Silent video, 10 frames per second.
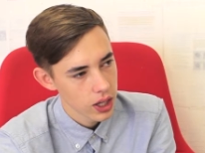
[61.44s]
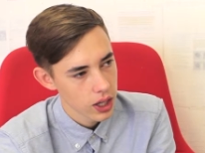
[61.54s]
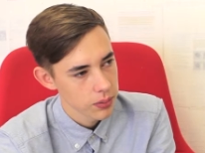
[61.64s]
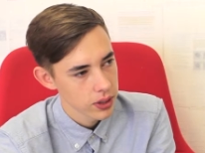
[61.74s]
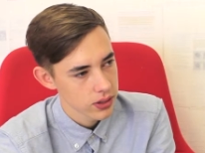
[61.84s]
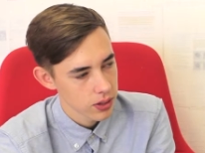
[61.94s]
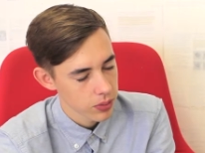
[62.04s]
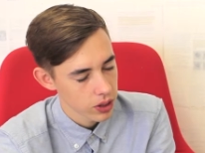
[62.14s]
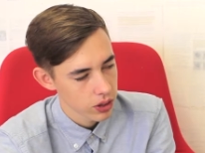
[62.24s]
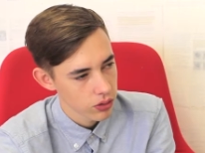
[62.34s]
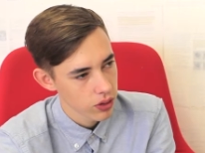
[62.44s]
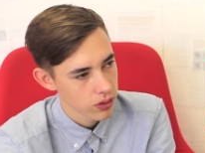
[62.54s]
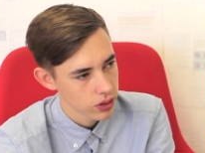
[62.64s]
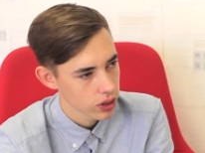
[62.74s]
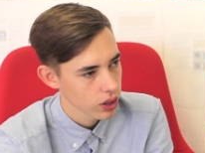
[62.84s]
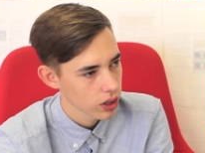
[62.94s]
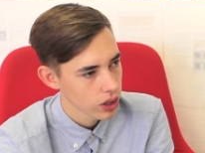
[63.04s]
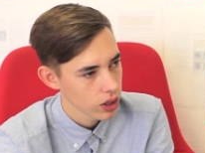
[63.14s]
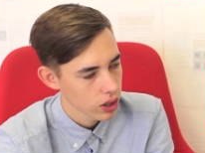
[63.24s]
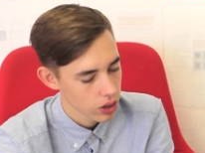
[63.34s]
it means that my career is looking
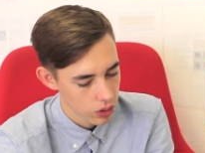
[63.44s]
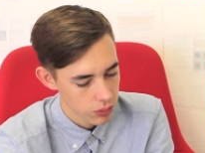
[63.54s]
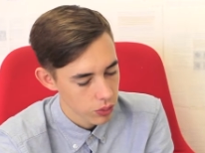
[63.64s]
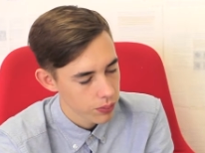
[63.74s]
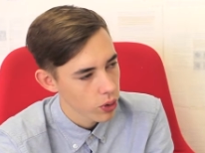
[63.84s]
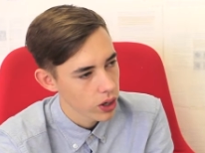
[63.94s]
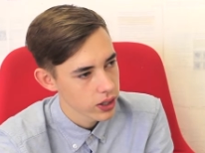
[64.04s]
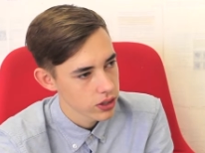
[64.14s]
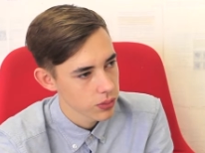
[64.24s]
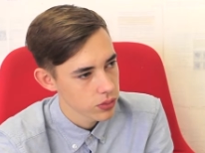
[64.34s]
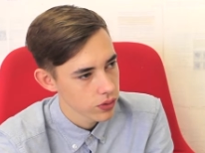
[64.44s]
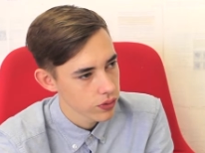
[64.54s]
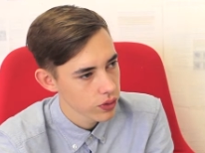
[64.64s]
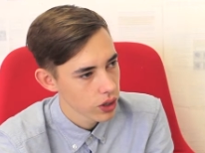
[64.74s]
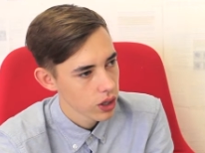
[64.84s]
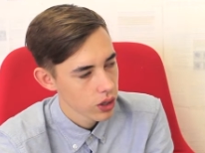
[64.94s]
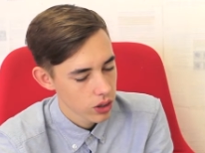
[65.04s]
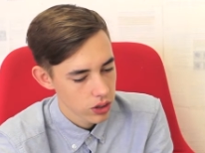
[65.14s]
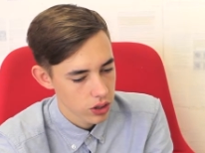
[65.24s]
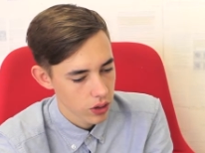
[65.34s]
a lot more bright in terms of
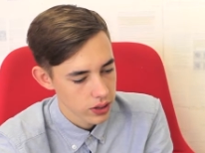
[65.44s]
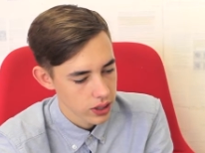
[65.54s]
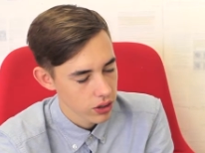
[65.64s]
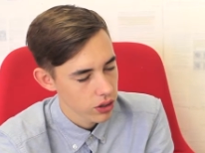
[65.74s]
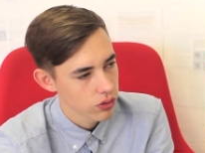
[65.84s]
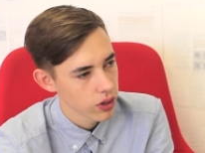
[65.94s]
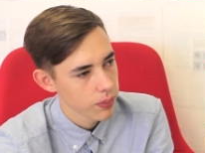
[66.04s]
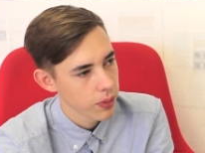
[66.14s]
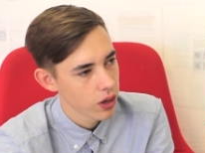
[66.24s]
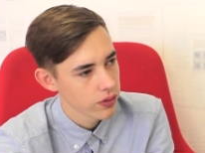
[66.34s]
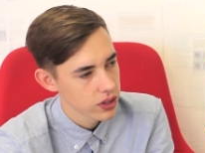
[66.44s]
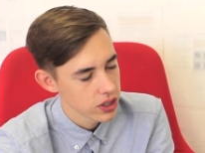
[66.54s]
going down a career path in